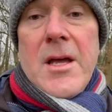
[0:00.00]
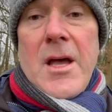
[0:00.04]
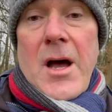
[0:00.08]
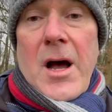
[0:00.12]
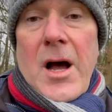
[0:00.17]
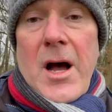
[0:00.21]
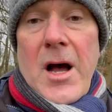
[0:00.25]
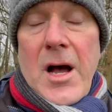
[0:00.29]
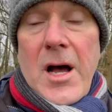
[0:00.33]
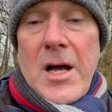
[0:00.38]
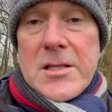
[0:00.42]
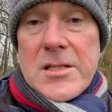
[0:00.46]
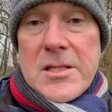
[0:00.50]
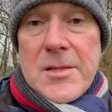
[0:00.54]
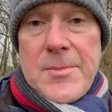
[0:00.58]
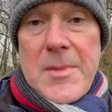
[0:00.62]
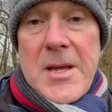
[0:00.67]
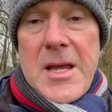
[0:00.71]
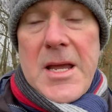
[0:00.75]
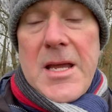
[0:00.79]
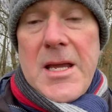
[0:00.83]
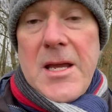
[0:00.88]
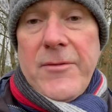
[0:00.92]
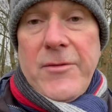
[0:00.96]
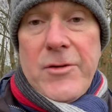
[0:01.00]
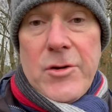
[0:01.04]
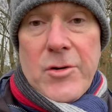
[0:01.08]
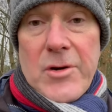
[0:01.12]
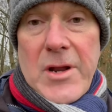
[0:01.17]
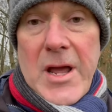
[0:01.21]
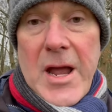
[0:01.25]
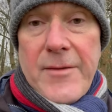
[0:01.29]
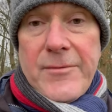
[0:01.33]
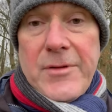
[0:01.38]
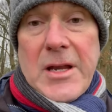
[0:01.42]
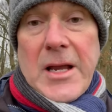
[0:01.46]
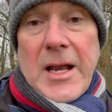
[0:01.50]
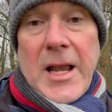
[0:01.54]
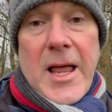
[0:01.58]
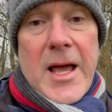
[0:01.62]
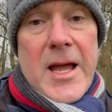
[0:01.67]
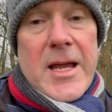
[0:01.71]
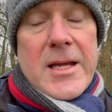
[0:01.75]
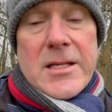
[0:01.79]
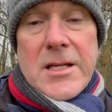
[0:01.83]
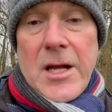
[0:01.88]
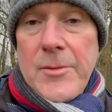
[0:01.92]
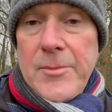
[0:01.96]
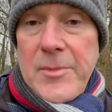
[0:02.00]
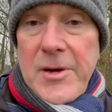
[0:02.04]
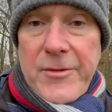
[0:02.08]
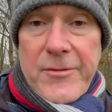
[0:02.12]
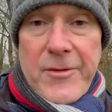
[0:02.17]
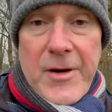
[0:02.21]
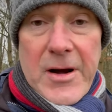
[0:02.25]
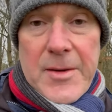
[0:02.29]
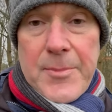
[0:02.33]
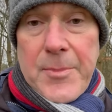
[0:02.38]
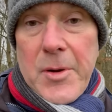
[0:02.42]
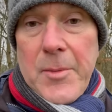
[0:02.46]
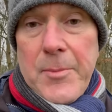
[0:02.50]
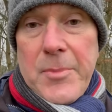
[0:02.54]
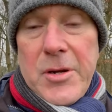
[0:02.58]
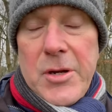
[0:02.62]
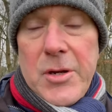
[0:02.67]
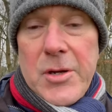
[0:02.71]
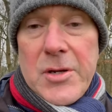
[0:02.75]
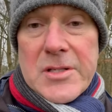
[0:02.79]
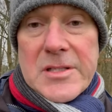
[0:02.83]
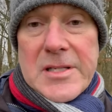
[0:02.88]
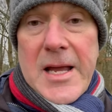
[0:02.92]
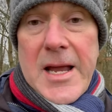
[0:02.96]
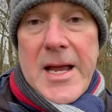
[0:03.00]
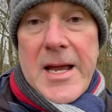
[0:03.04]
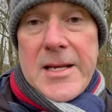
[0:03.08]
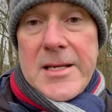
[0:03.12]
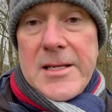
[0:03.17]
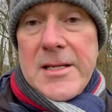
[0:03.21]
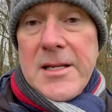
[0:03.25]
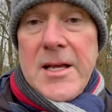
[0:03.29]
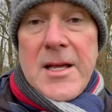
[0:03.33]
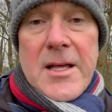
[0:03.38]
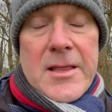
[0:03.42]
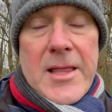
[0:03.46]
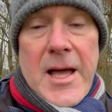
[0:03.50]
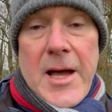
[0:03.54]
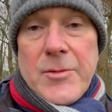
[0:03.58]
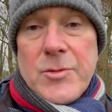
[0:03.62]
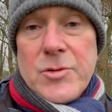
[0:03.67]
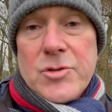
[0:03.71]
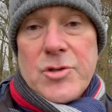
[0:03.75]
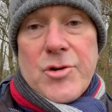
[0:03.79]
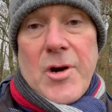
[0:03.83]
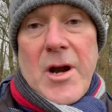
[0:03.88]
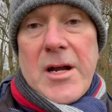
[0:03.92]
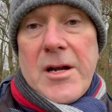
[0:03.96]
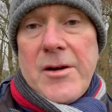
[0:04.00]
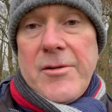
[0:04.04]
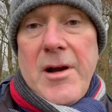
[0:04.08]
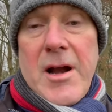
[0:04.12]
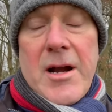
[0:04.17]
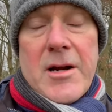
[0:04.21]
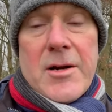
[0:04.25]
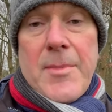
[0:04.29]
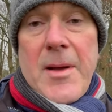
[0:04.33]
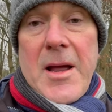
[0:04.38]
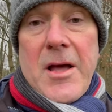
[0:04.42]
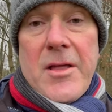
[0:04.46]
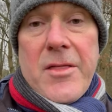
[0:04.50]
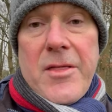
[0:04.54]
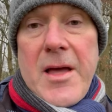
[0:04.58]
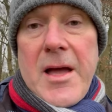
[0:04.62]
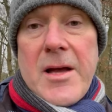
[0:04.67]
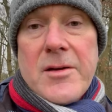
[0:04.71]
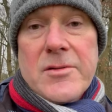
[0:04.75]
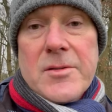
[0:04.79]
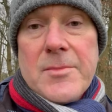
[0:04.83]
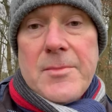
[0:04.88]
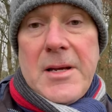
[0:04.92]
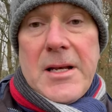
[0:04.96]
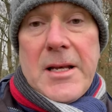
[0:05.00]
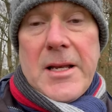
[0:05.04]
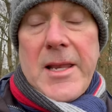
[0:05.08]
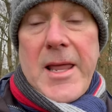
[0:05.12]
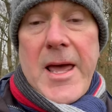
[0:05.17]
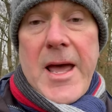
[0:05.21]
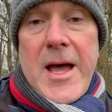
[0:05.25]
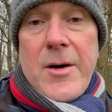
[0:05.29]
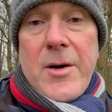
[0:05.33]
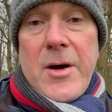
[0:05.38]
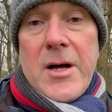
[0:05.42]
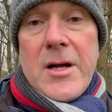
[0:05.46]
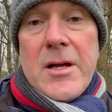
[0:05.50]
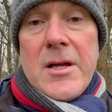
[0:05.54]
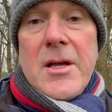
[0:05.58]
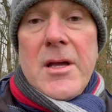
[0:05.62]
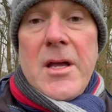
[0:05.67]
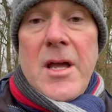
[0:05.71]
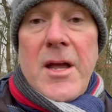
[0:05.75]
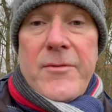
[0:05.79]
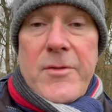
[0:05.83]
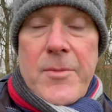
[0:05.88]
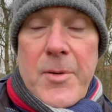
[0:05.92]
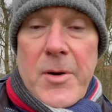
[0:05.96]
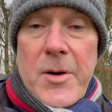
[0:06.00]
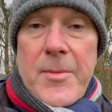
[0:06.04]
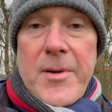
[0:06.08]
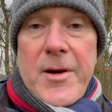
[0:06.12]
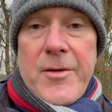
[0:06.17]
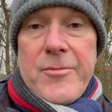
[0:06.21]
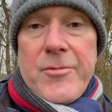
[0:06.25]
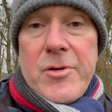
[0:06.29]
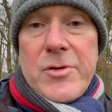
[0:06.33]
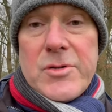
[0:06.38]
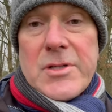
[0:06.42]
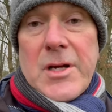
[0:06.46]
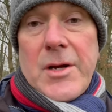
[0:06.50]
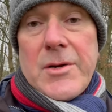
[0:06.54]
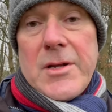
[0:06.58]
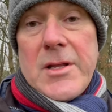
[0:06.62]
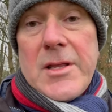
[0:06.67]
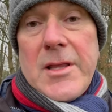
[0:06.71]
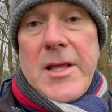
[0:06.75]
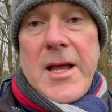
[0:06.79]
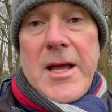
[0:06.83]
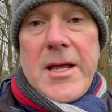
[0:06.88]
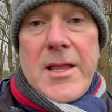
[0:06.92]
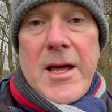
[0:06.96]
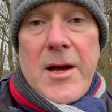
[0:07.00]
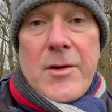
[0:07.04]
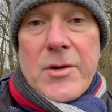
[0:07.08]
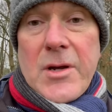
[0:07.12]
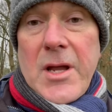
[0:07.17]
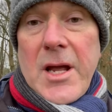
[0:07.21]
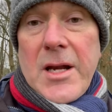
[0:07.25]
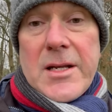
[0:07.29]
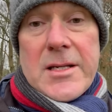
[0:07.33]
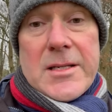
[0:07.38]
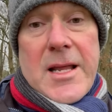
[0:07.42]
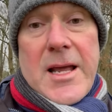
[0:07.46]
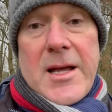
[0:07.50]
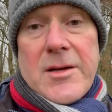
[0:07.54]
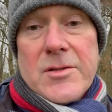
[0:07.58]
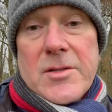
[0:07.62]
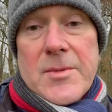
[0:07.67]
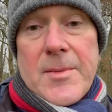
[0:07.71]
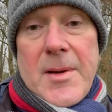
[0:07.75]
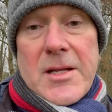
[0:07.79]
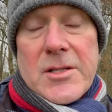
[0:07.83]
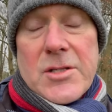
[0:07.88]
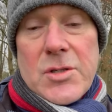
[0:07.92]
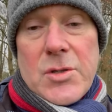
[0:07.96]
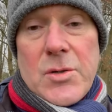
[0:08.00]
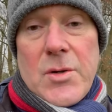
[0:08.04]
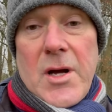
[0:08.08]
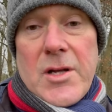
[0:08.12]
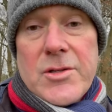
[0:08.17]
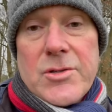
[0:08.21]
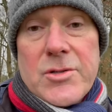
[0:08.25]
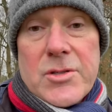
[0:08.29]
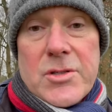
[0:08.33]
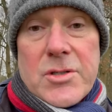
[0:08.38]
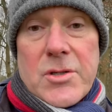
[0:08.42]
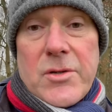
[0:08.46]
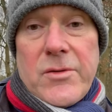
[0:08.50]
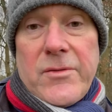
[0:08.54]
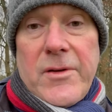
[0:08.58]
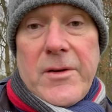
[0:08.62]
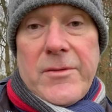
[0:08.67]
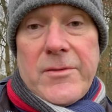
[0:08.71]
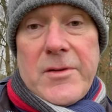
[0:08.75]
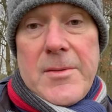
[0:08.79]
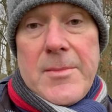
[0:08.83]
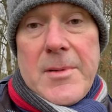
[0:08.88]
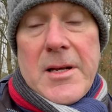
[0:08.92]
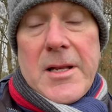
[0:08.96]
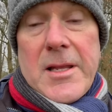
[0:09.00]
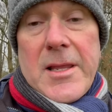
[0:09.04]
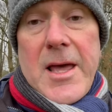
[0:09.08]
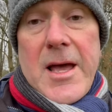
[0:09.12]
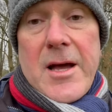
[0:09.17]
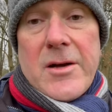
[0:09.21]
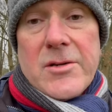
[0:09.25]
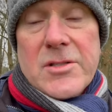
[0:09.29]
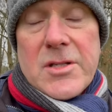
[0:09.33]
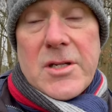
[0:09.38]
To me, if you're on heavy clay, don't be afraid to put pure sand. That will drain around about 1,000 mil an hour. If you put a bit of root zone in there, that will cut it down to about 200, 250 mil an hour.